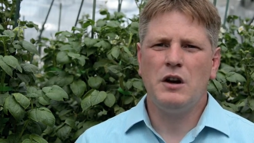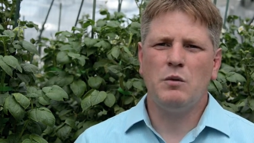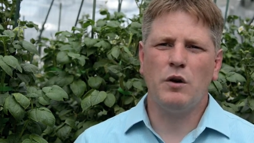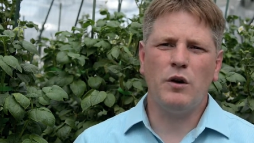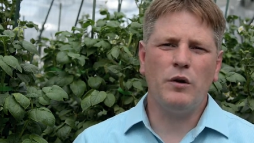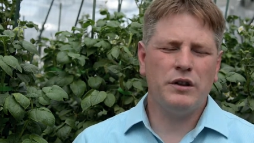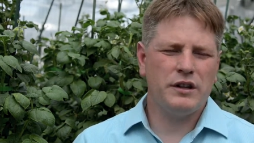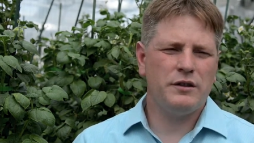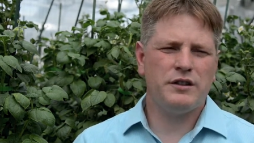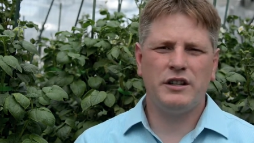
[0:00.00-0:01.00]
we're
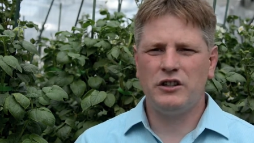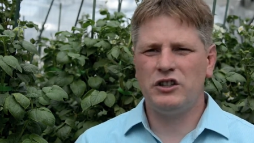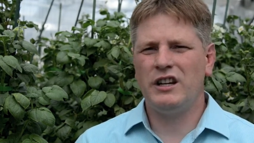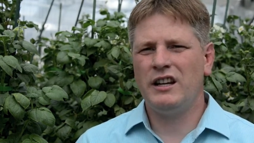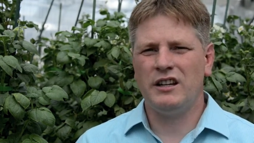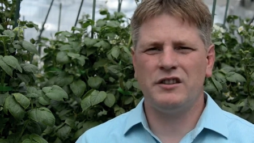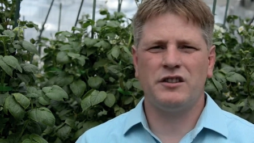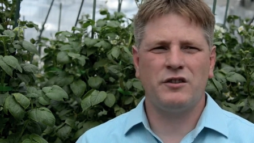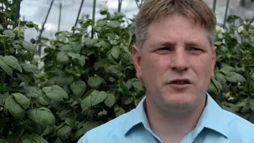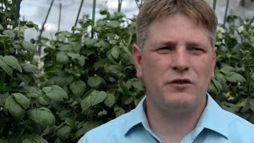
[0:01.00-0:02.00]
only using genes
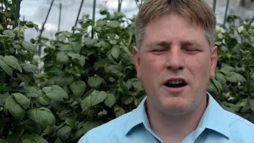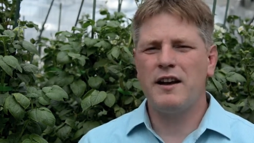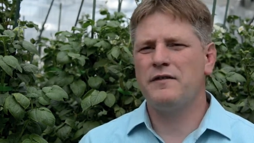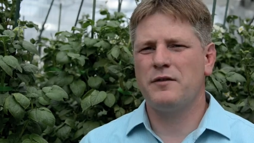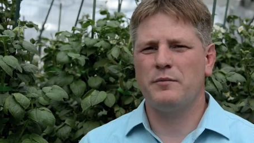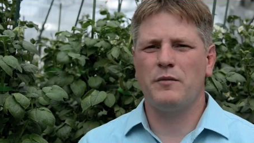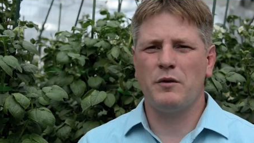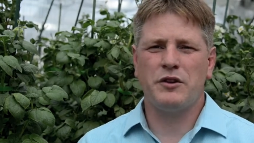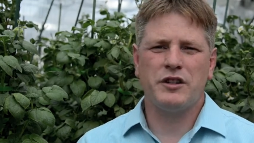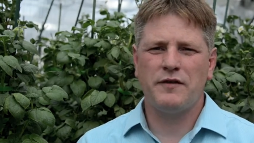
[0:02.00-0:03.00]
that are derived from
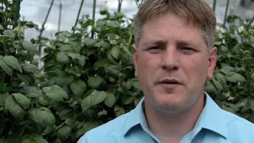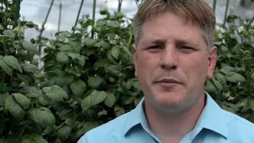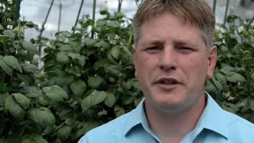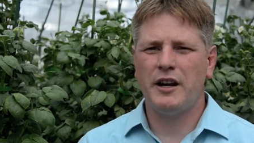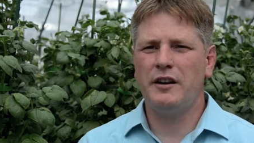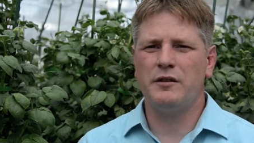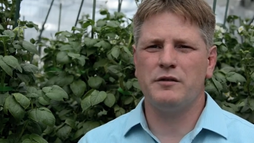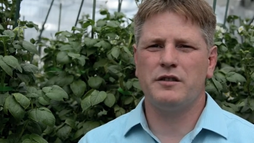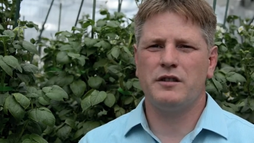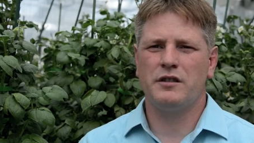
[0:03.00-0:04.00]
originally from
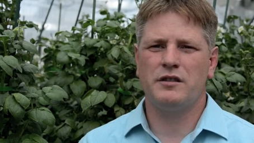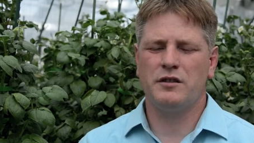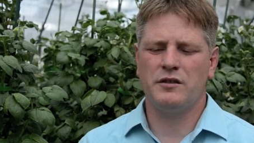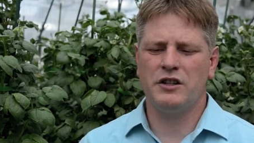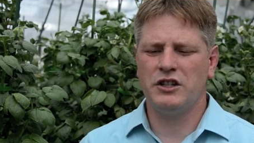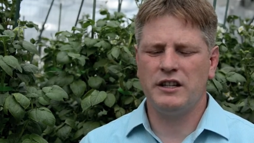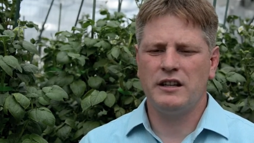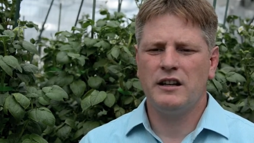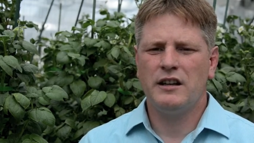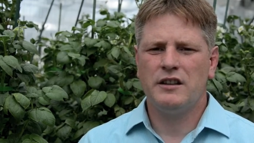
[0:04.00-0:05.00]
potatoes. So the, gen,
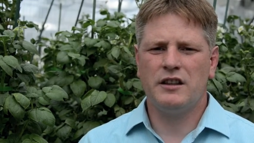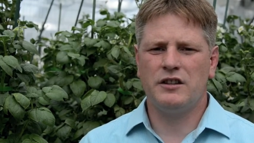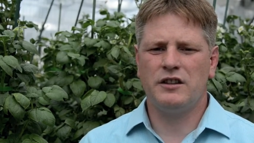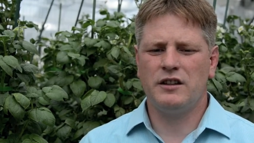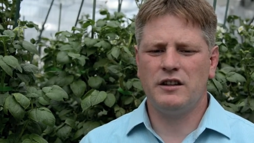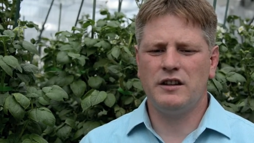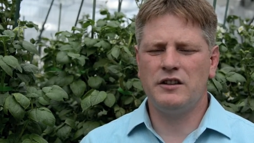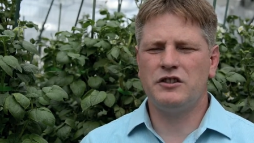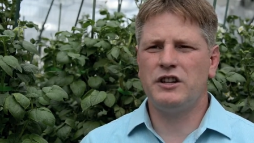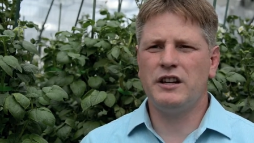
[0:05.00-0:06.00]
the
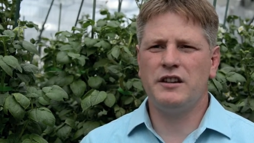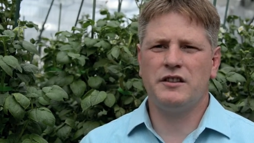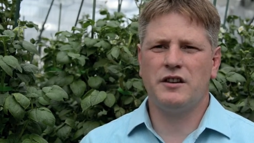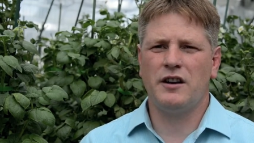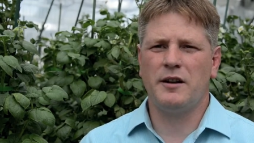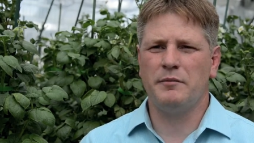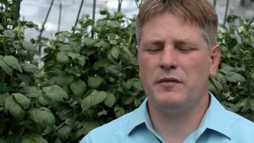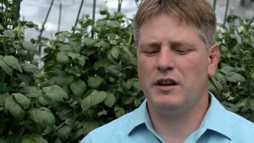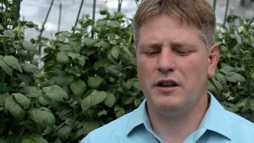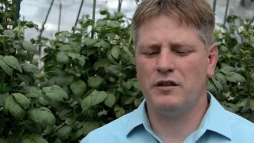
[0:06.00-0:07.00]
These genes are um,
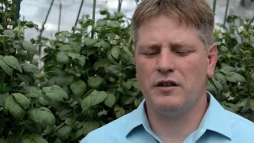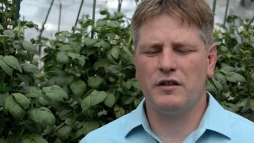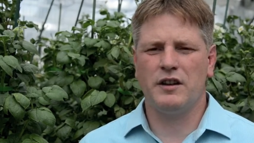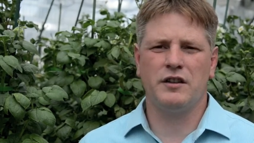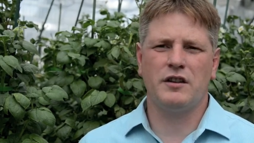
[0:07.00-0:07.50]
either, either